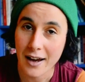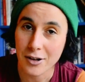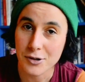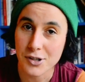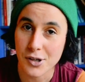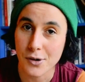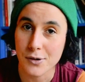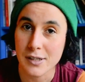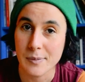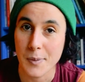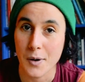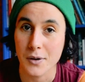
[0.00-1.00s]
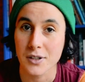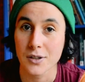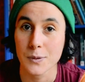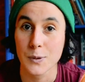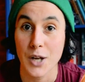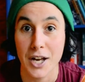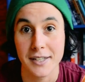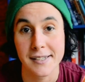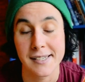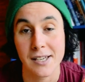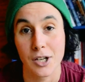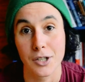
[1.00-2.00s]
I also spoke to
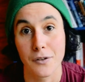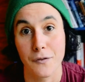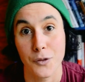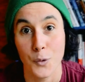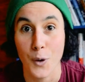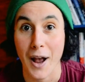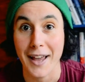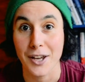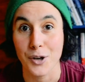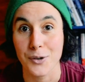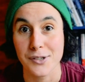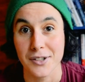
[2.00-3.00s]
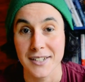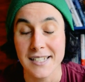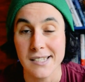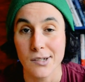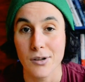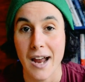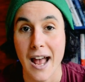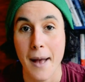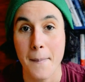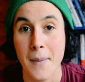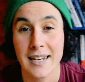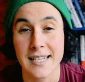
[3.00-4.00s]
tons of thru-hikers on
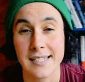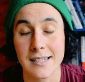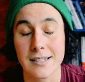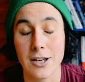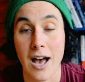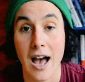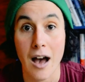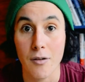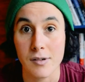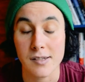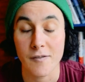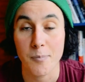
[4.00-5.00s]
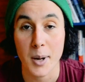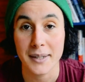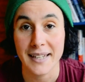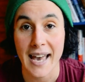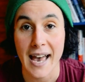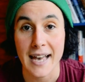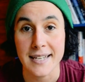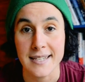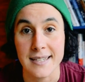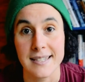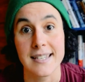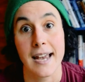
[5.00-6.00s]
Instagram, listened to hours of
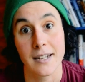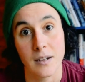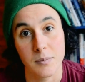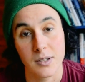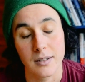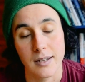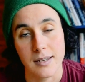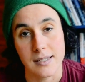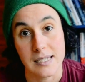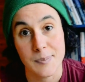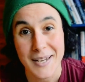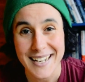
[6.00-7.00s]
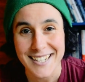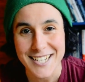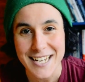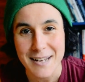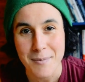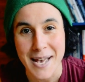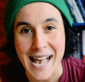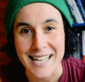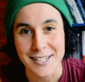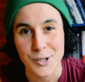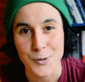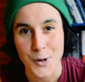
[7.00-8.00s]
podcasts, signed up to the spinning gym,
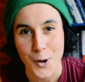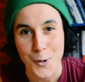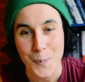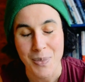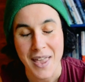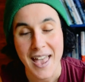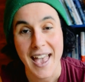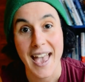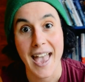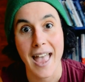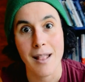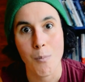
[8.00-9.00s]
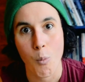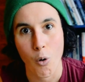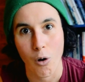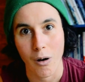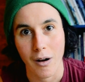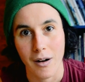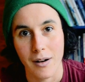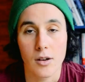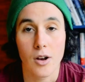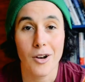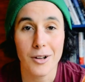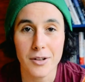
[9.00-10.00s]
as you know, and more.
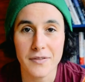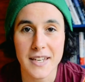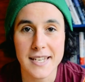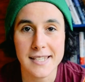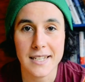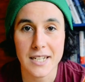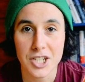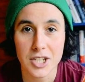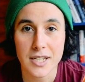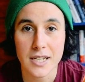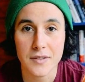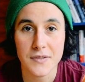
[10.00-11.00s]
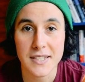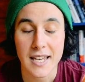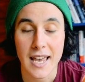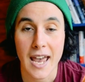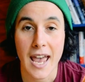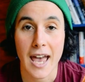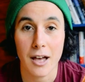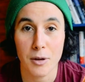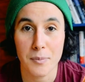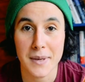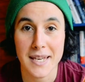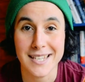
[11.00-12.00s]
All of these initiatives
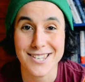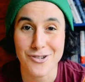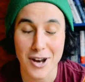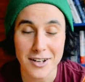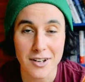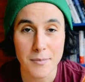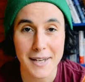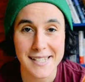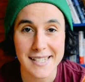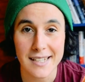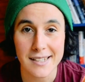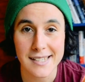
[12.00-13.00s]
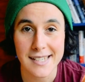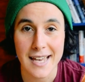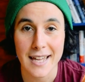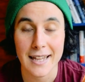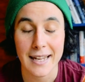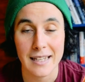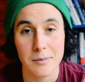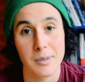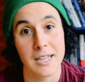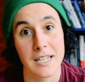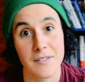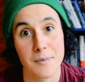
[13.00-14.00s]
helped me strengthen my skill set and
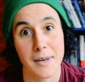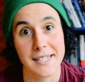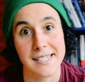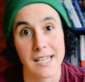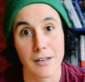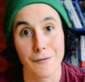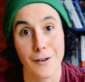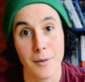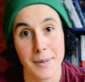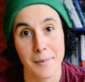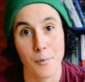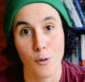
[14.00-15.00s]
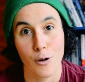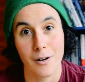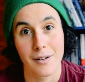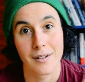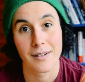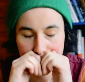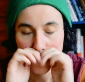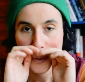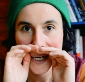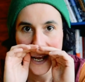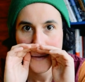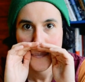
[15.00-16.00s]
believe in myself a bit more.
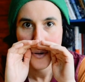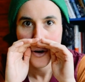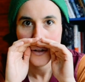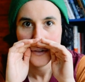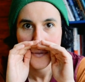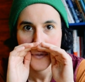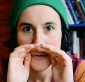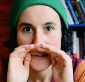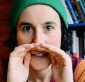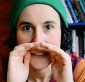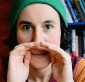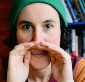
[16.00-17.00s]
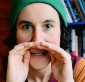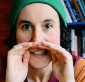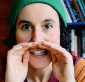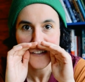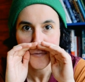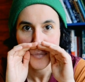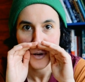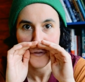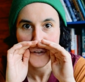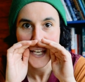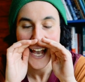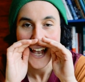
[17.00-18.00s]
But I bought the most expensive
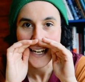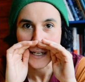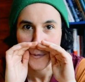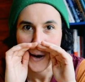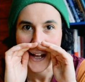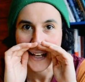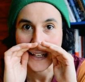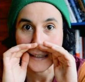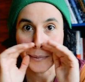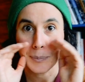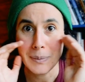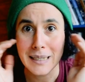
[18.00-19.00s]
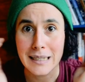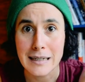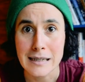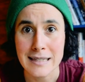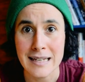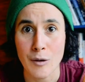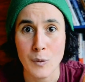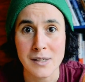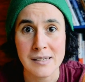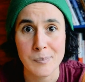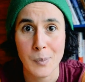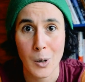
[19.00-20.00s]
puffy anyway, because it was